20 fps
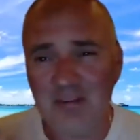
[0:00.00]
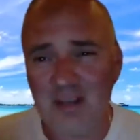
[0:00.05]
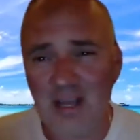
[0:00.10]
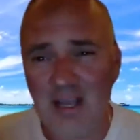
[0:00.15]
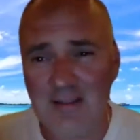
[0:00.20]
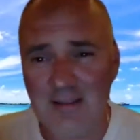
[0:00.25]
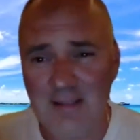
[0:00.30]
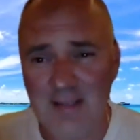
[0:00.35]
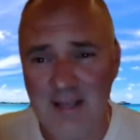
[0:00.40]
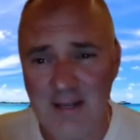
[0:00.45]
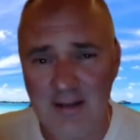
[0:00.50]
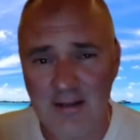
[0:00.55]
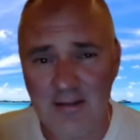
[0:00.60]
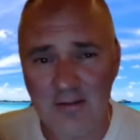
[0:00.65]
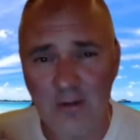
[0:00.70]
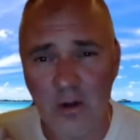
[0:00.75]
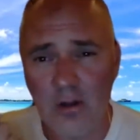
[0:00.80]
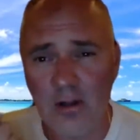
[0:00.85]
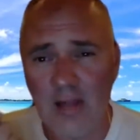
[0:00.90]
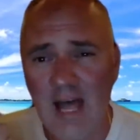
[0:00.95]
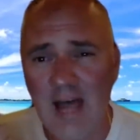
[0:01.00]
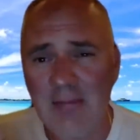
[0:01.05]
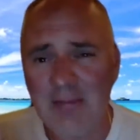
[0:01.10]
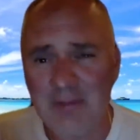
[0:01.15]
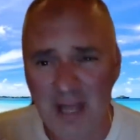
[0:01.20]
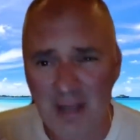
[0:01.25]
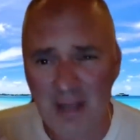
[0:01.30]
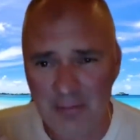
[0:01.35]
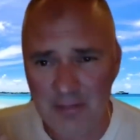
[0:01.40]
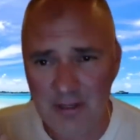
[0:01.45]
needed, no
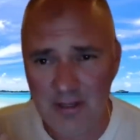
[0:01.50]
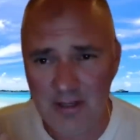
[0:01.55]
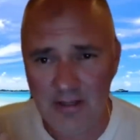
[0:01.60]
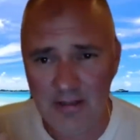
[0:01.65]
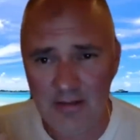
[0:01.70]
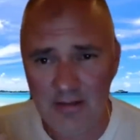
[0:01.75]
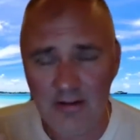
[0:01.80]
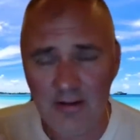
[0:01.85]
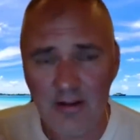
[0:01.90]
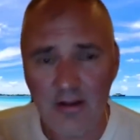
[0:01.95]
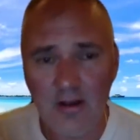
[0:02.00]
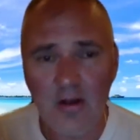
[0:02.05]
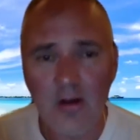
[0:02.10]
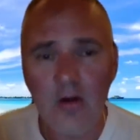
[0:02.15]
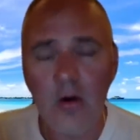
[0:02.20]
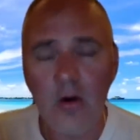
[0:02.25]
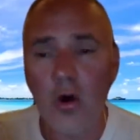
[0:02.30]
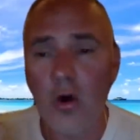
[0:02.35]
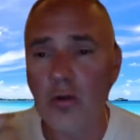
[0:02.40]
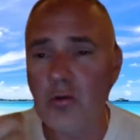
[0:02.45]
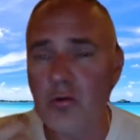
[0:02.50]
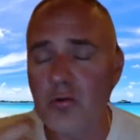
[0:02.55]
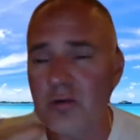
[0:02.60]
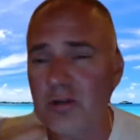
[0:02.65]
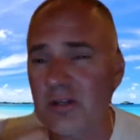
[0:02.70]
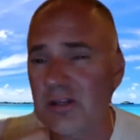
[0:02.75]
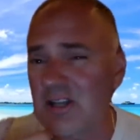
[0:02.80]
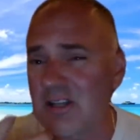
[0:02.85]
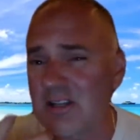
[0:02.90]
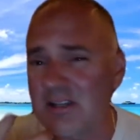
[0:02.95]
laptop needed. All you
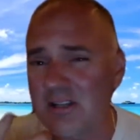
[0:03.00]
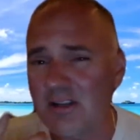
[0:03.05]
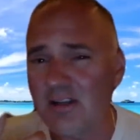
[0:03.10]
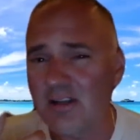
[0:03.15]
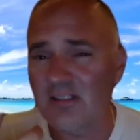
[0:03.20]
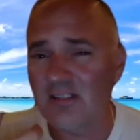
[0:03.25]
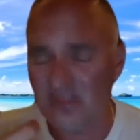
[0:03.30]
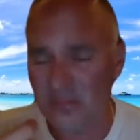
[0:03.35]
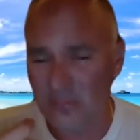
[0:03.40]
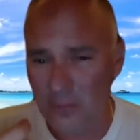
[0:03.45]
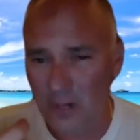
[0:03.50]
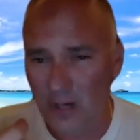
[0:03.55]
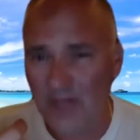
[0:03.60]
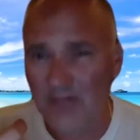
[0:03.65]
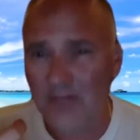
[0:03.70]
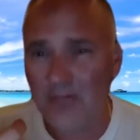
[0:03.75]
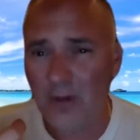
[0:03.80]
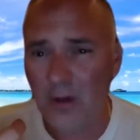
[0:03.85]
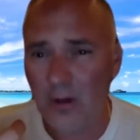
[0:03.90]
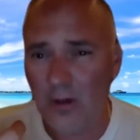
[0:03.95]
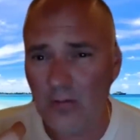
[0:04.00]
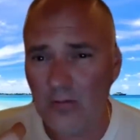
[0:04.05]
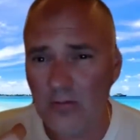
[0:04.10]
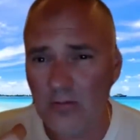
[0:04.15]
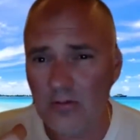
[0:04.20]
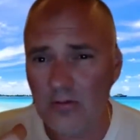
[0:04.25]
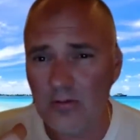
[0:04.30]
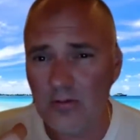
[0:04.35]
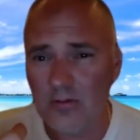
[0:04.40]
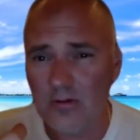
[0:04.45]
really need is a smartphone
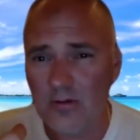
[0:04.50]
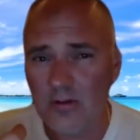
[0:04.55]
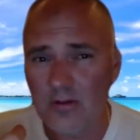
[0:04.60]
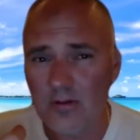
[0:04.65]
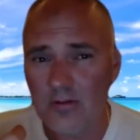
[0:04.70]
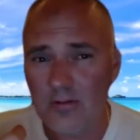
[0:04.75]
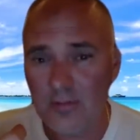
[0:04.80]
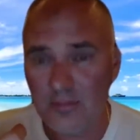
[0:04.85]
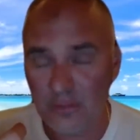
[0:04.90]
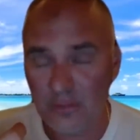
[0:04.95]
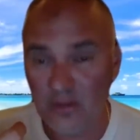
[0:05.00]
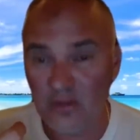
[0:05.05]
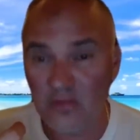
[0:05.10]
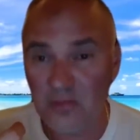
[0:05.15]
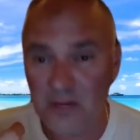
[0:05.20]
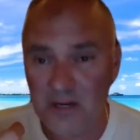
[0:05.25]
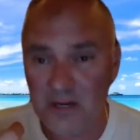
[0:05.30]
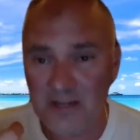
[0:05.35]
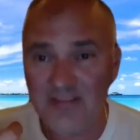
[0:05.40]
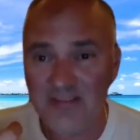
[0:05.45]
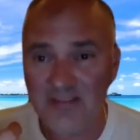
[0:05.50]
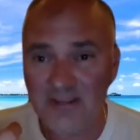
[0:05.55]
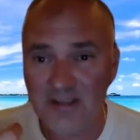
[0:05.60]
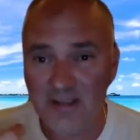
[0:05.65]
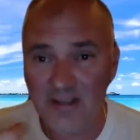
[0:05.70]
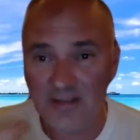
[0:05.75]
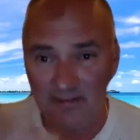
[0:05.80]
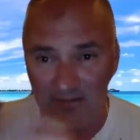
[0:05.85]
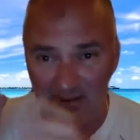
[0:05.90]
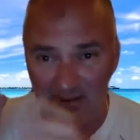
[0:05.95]
to experience the, this